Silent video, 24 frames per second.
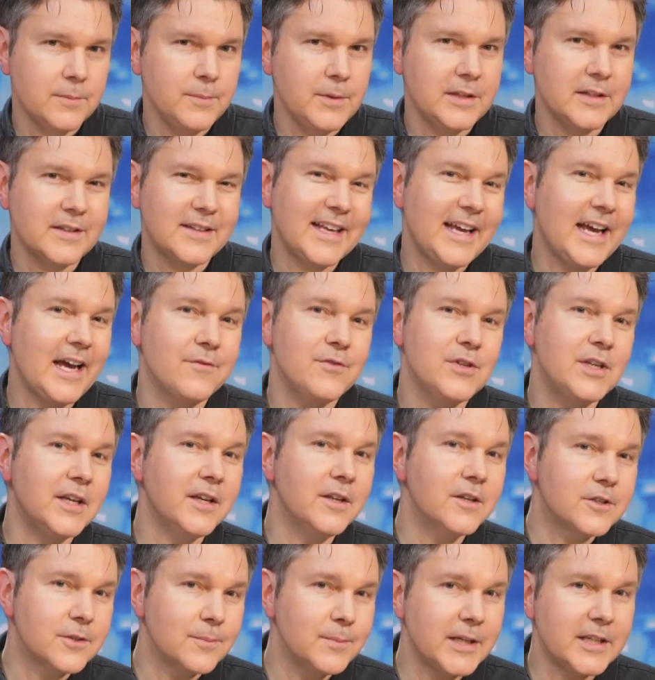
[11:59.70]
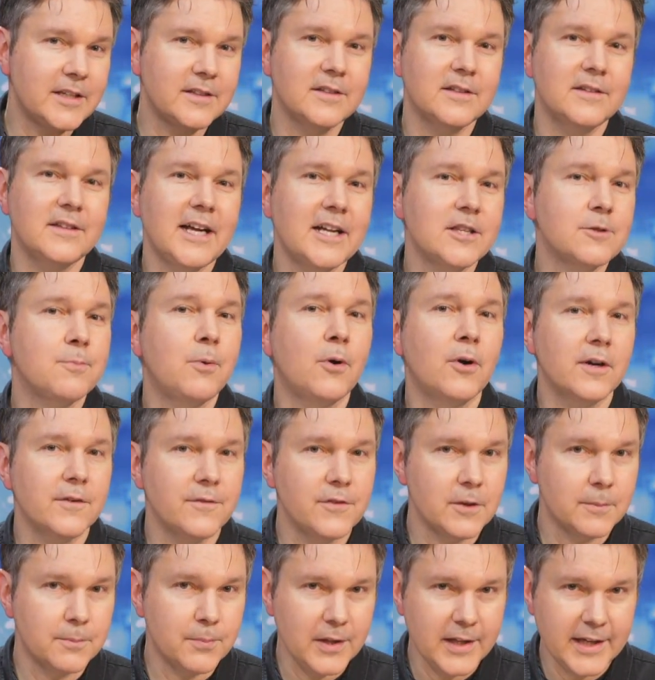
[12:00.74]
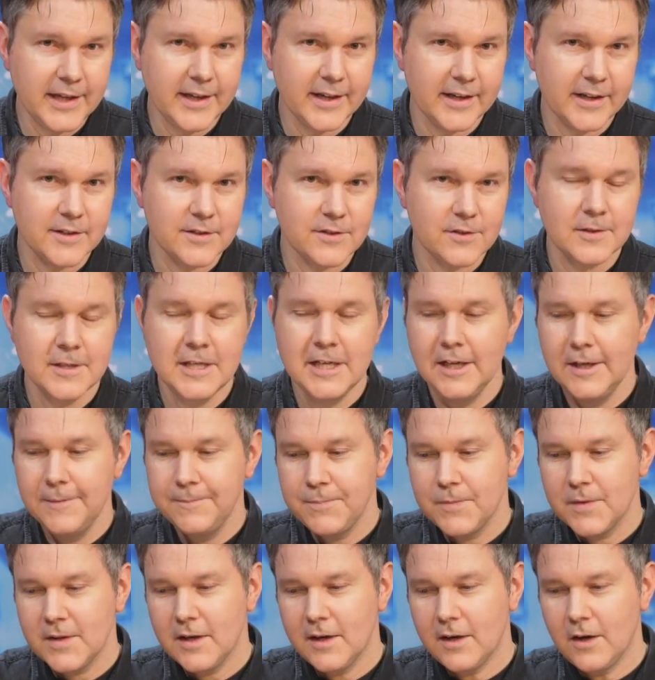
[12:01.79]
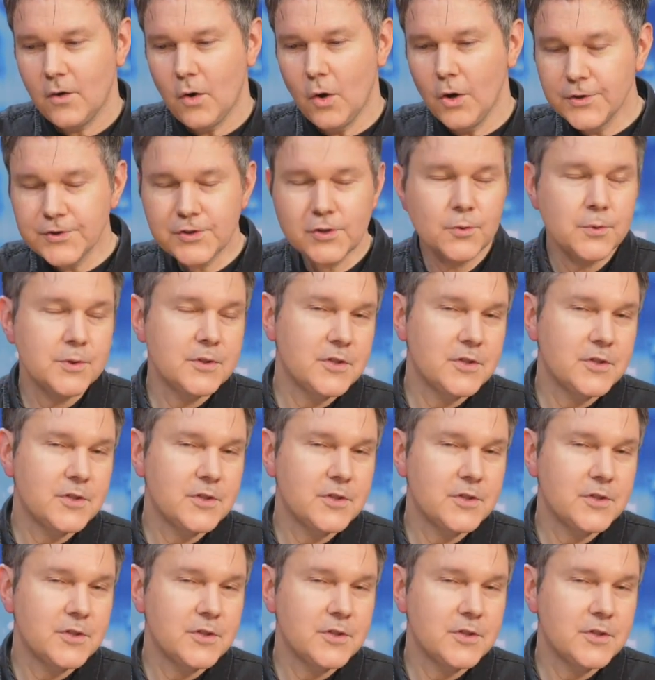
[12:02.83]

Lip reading: me that they haven't intimated that that's part of their plans. Also, it